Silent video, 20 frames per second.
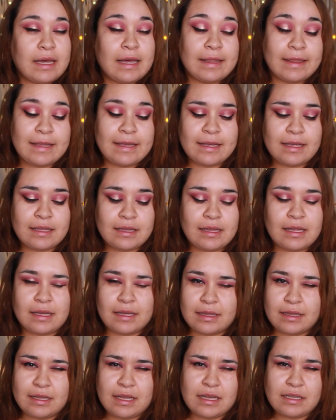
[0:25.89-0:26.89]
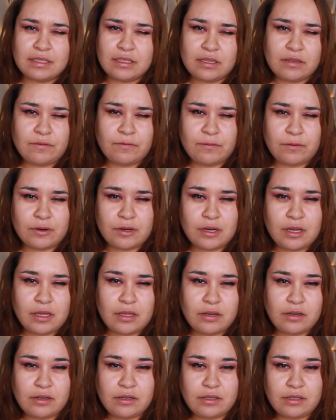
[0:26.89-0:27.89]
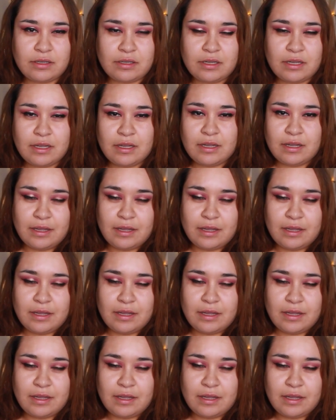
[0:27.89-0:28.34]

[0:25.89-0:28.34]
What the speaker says: I think, like less than $4. It